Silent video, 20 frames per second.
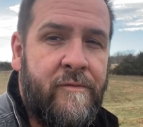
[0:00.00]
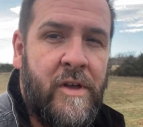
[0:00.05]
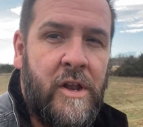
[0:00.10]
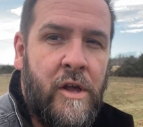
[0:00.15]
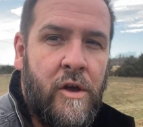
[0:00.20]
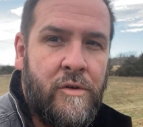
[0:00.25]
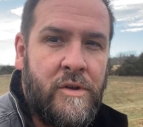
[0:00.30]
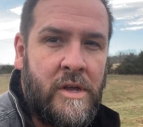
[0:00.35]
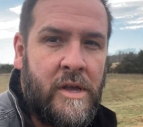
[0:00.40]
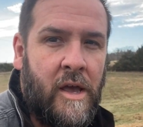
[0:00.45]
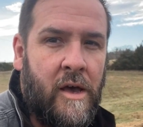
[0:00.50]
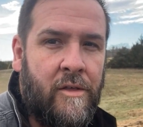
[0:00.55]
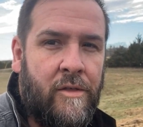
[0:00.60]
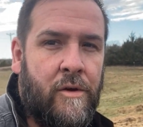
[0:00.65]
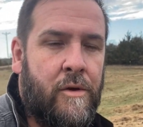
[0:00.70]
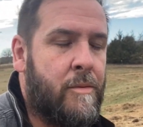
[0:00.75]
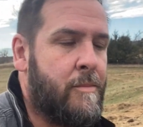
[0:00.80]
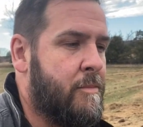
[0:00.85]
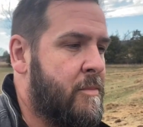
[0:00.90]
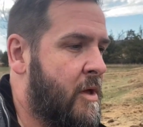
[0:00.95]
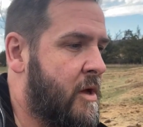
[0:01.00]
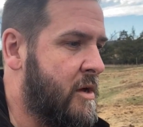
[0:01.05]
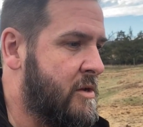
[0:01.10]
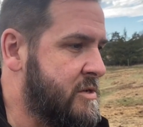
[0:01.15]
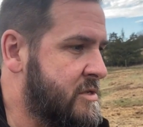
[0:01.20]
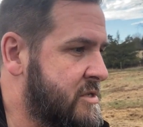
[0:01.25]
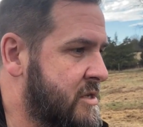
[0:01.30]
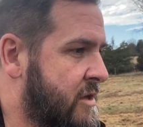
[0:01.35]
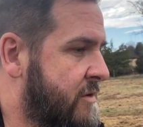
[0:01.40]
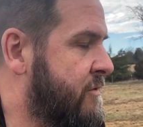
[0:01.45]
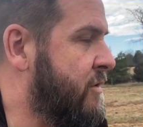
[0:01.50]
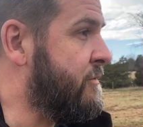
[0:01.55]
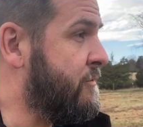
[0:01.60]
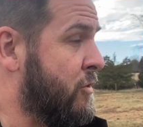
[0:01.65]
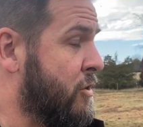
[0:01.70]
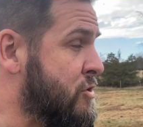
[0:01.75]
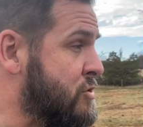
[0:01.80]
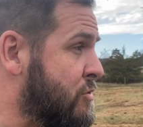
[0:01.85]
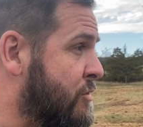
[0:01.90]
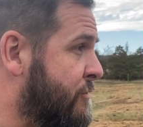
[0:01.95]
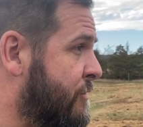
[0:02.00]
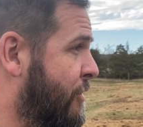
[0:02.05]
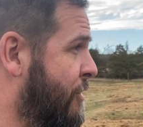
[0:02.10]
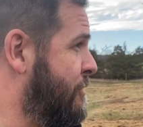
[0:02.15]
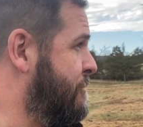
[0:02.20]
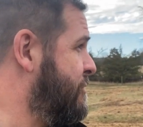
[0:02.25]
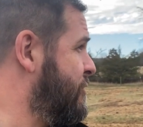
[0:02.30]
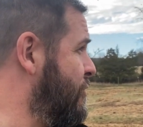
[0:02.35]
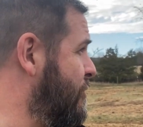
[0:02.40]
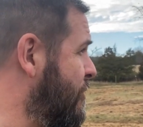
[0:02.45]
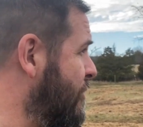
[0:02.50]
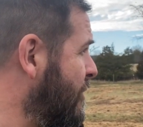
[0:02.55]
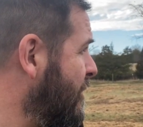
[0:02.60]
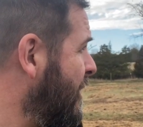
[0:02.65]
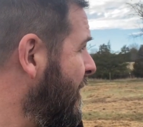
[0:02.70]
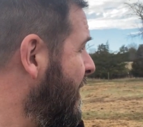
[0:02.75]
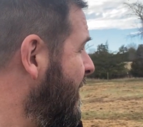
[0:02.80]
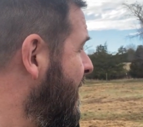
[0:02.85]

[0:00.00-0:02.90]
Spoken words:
video together just to give you a virtual farm tour,